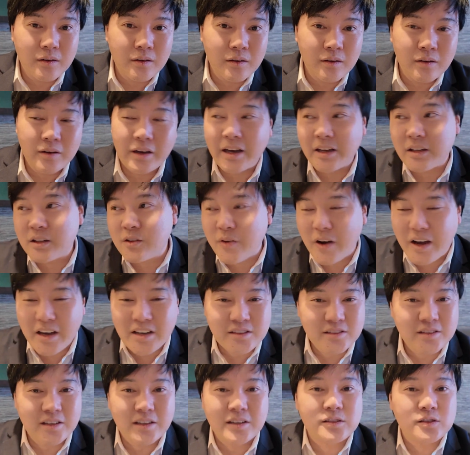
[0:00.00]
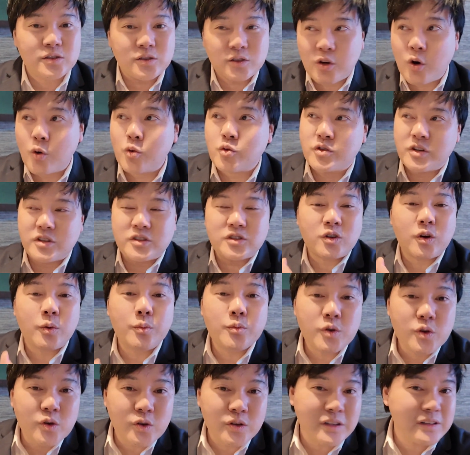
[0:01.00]
advices, coaches,
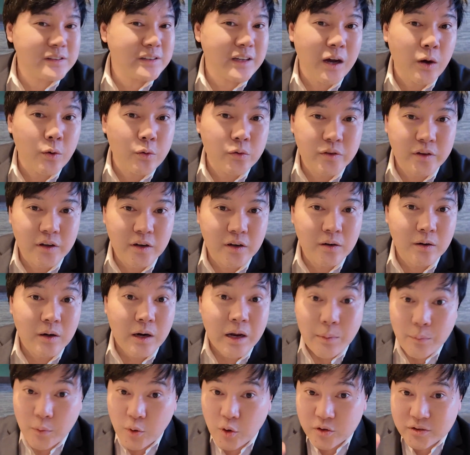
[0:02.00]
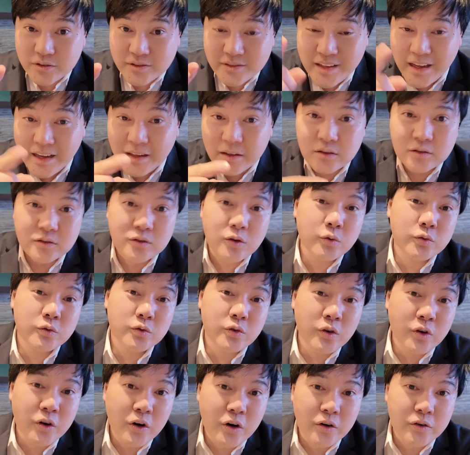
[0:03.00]
communities out there, because that's going
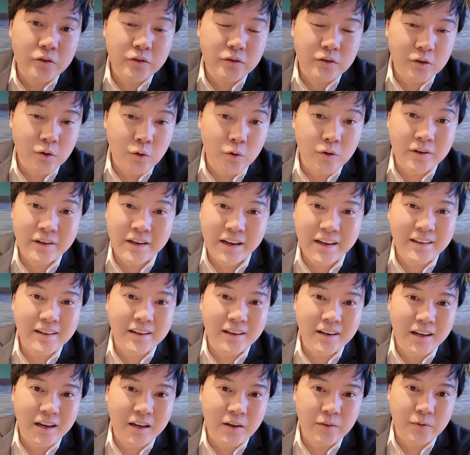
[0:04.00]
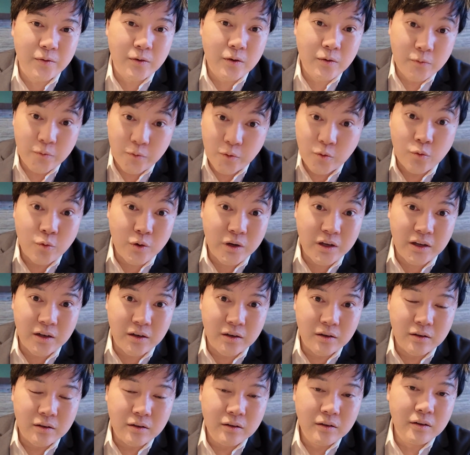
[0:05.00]
to hurt your dating life for
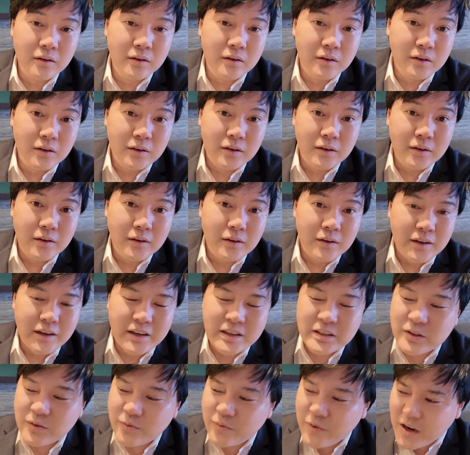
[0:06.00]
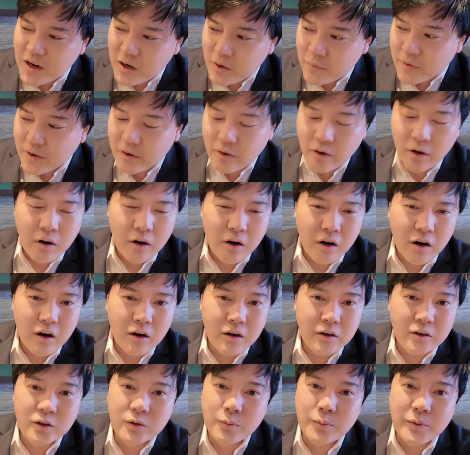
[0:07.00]
real. It's very, very
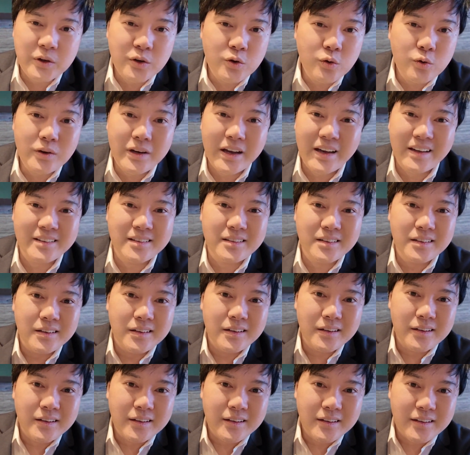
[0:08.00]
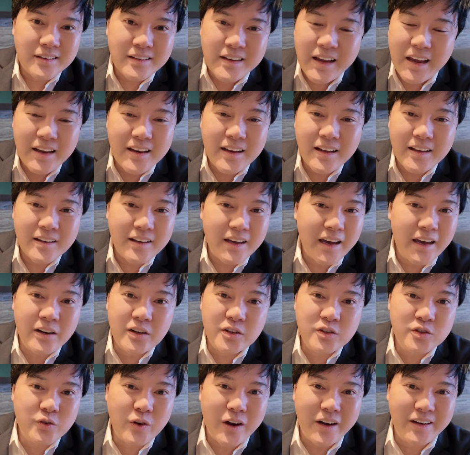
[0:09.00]
hard to be good at dating
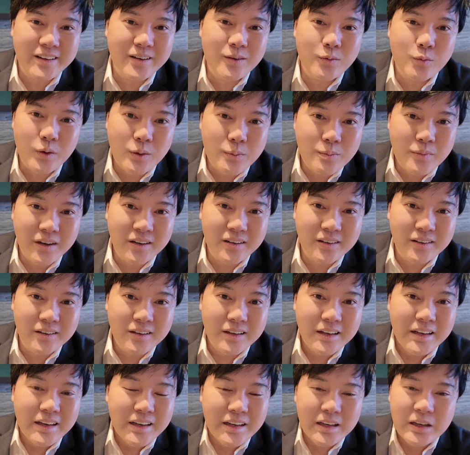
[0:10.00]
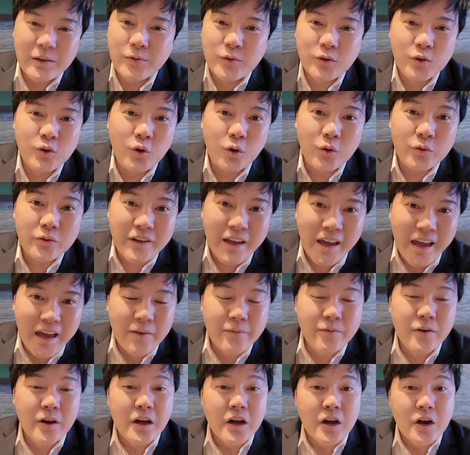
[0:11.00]
and attracting women if you don't
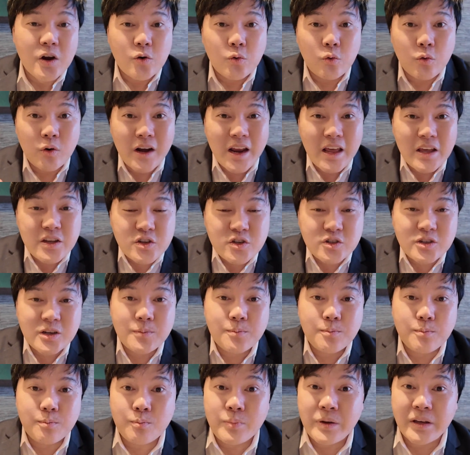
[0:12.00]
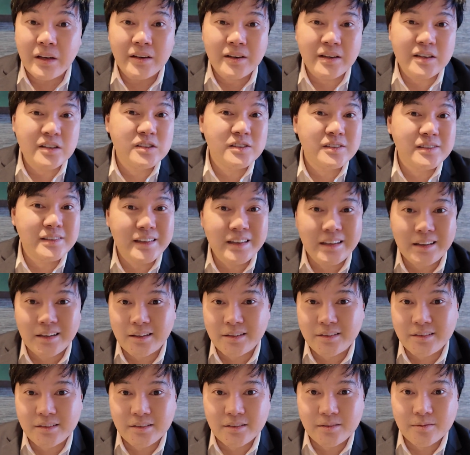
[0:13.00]
have relationship building
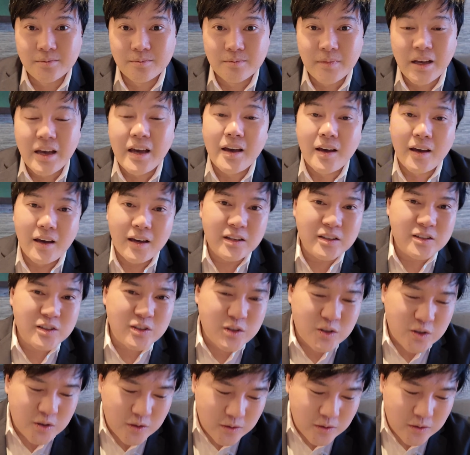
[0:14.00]
skills. And